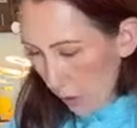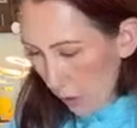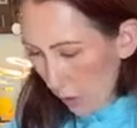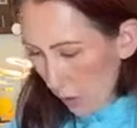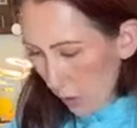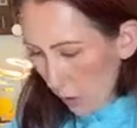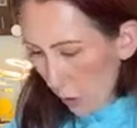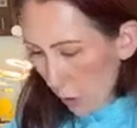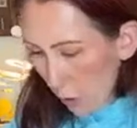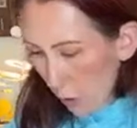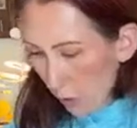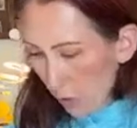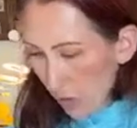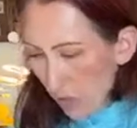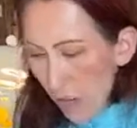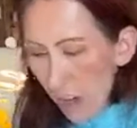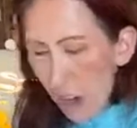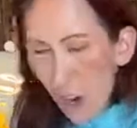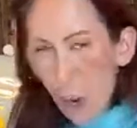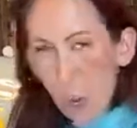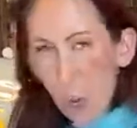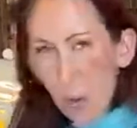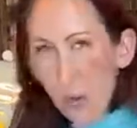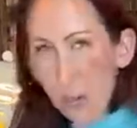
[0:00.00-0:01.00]
So
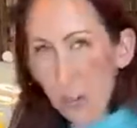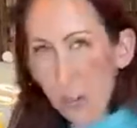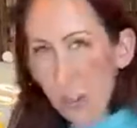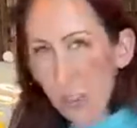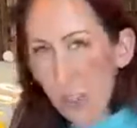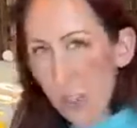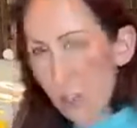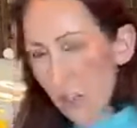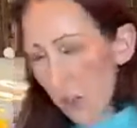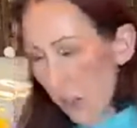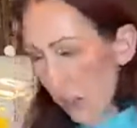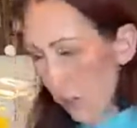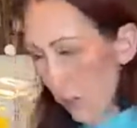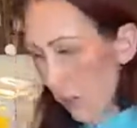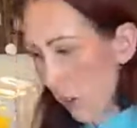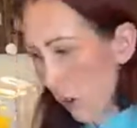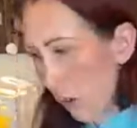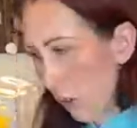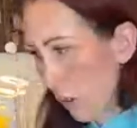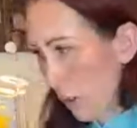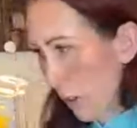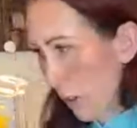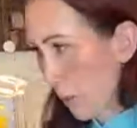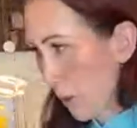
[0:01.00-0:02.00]
I'll probably let you guys go
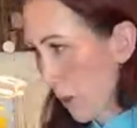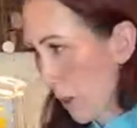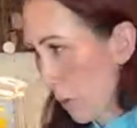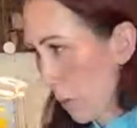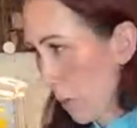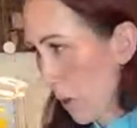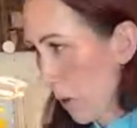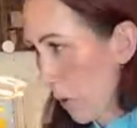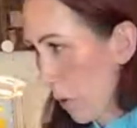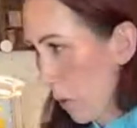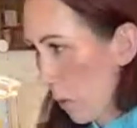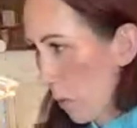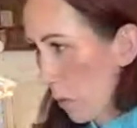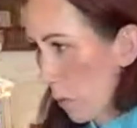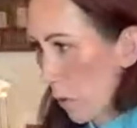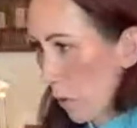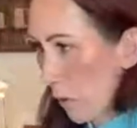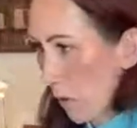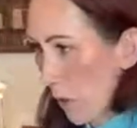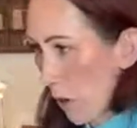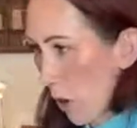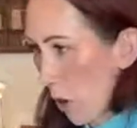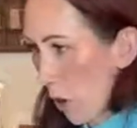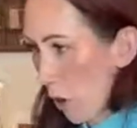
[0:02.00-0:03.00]
because I'm gonna be
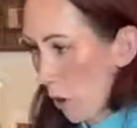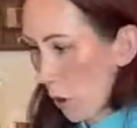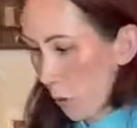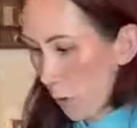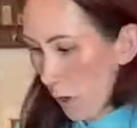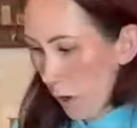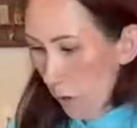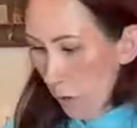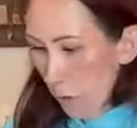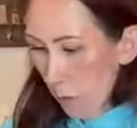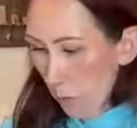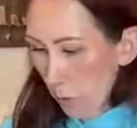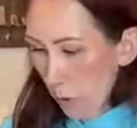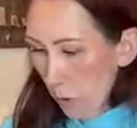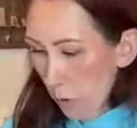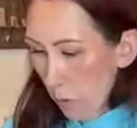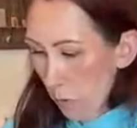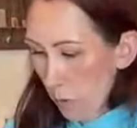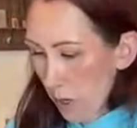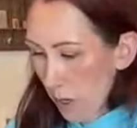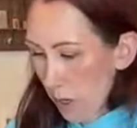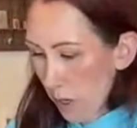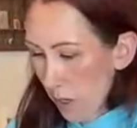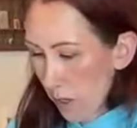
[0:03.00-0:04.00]
moving all around the room.
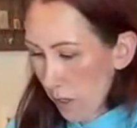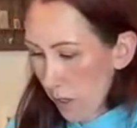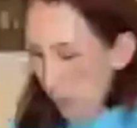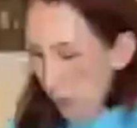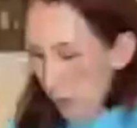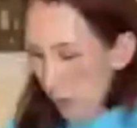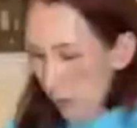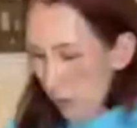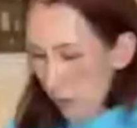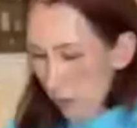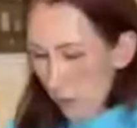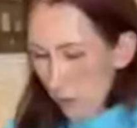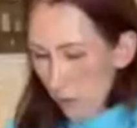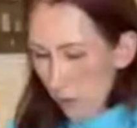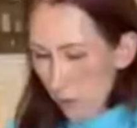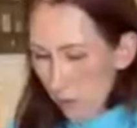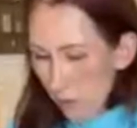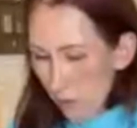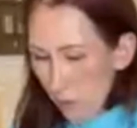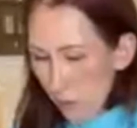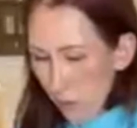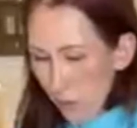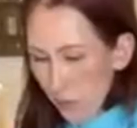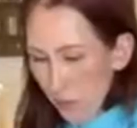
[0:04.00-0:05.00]

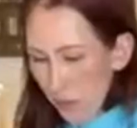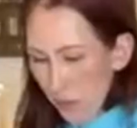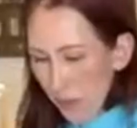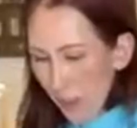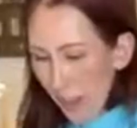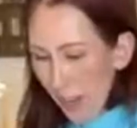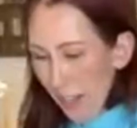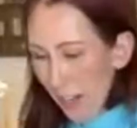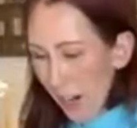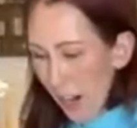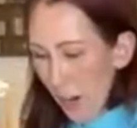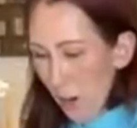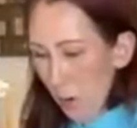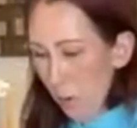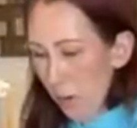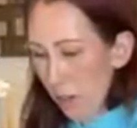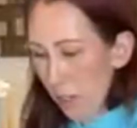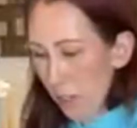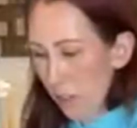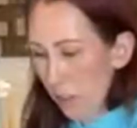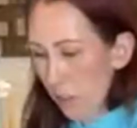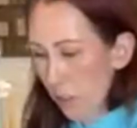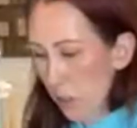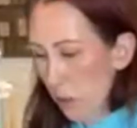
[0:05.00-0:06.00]
I kind of wanted
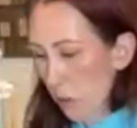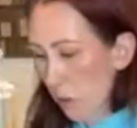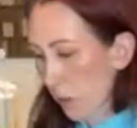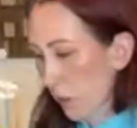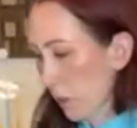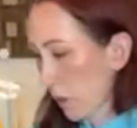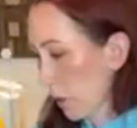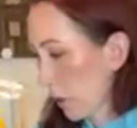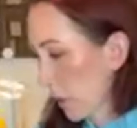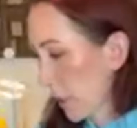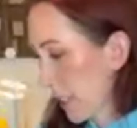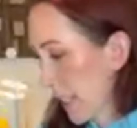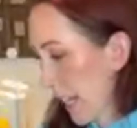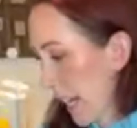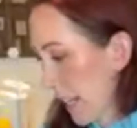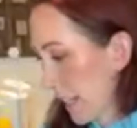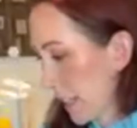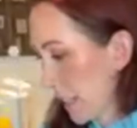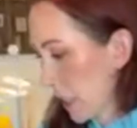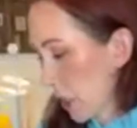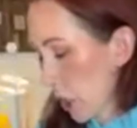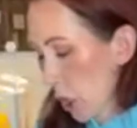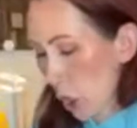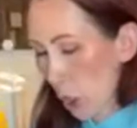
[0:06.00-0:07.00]
to do a little
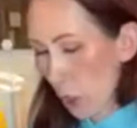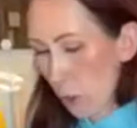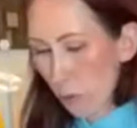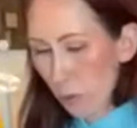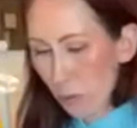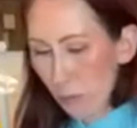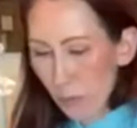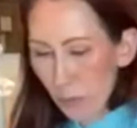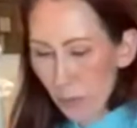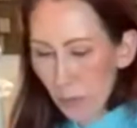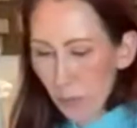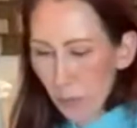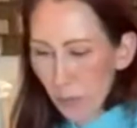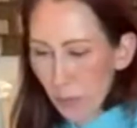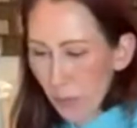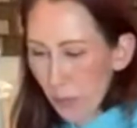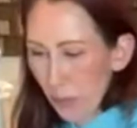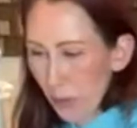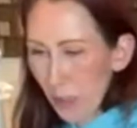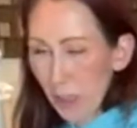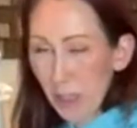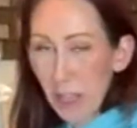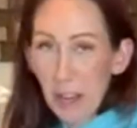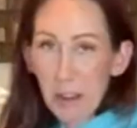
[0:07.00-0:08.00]
tester
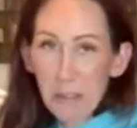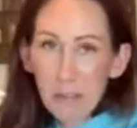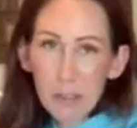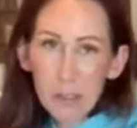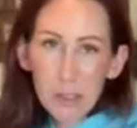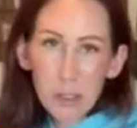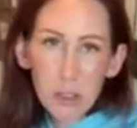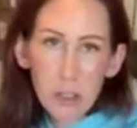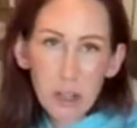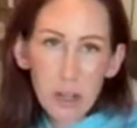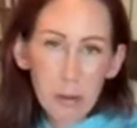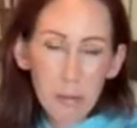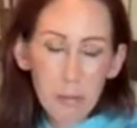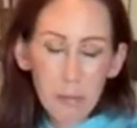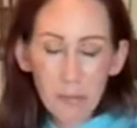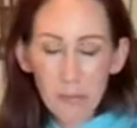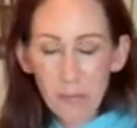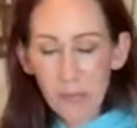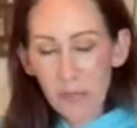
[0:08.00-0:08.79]
live stream.